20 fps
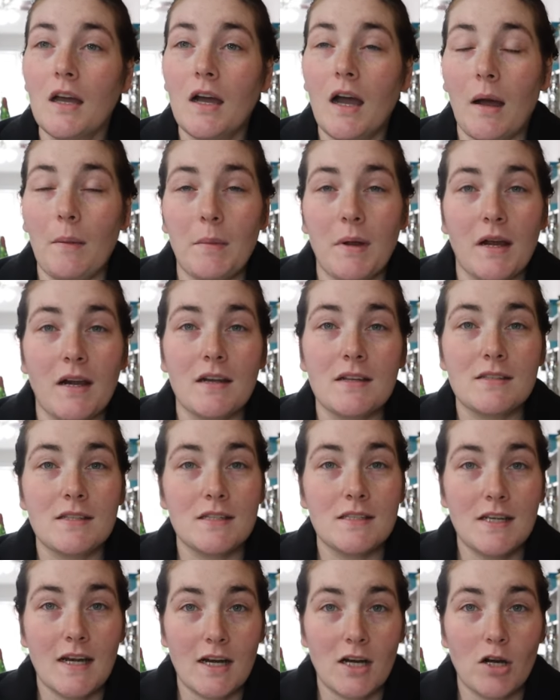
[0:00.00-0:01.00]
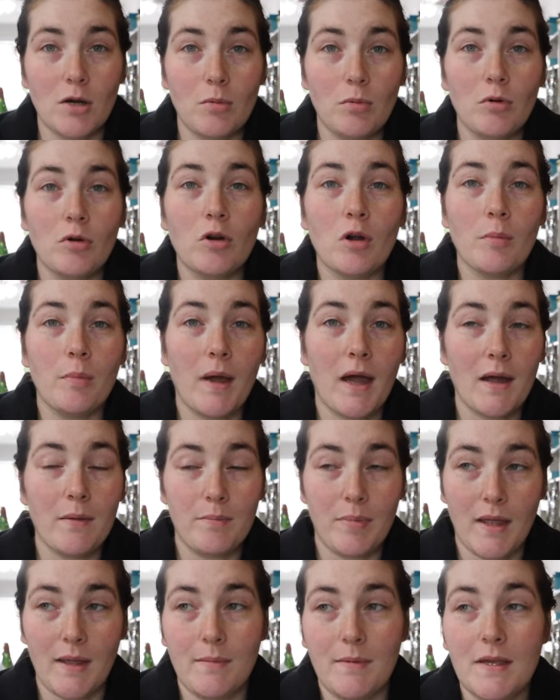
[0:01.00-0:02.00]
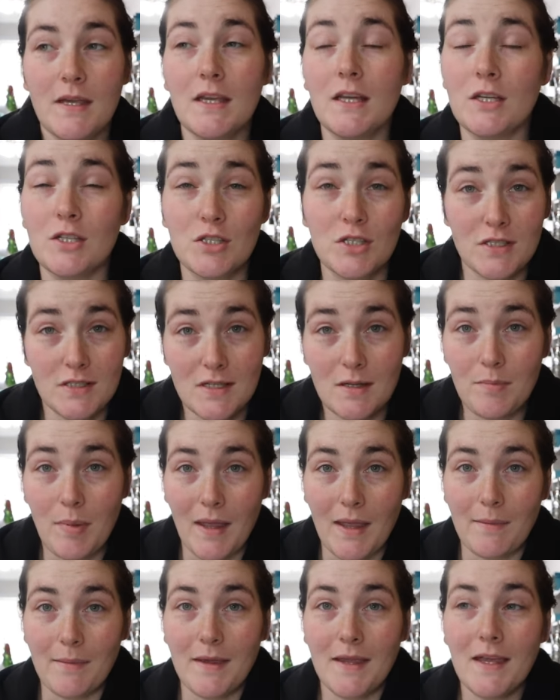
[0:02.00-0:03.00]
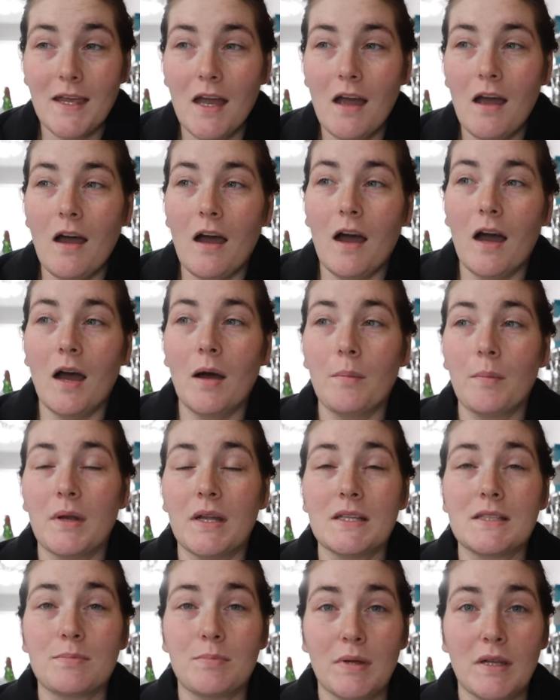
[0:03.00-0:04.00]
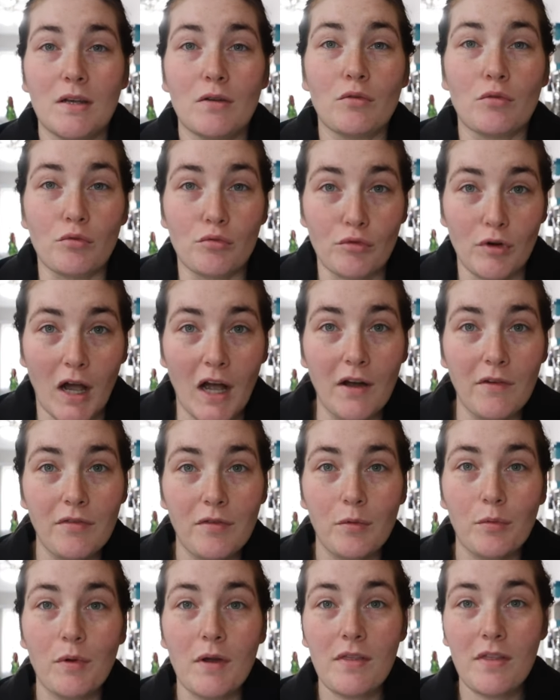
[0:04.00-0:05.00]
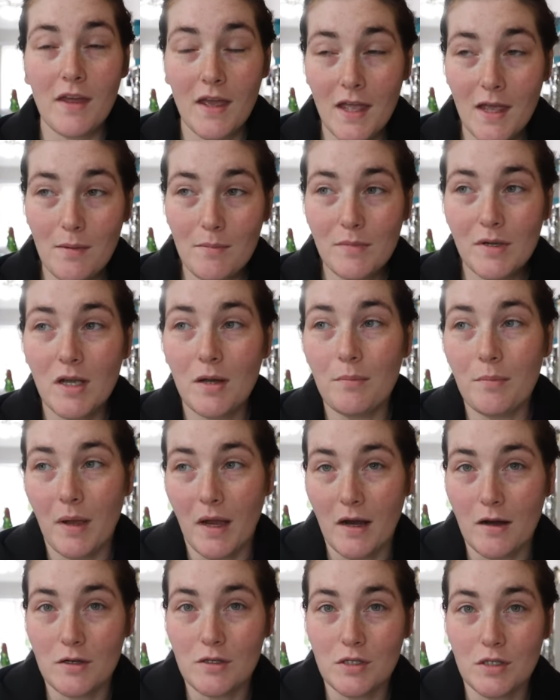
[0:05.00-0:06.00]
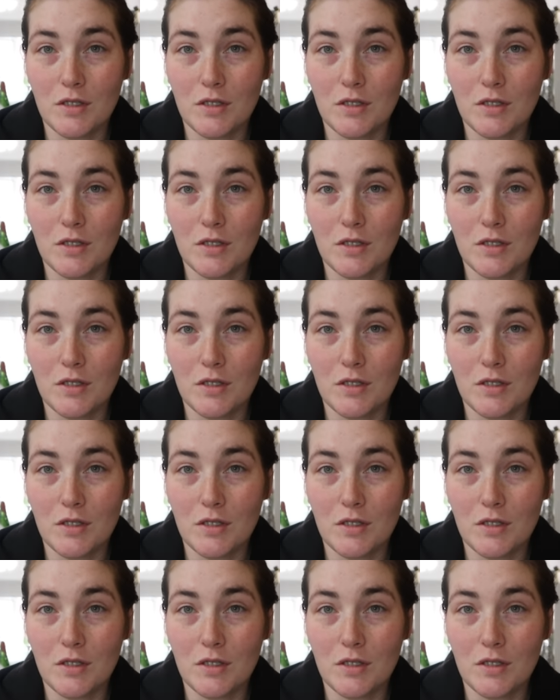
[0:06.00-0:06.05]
I'm not gonna say terrible or bad baby, he's just a baby, um, but it's been rough with him compared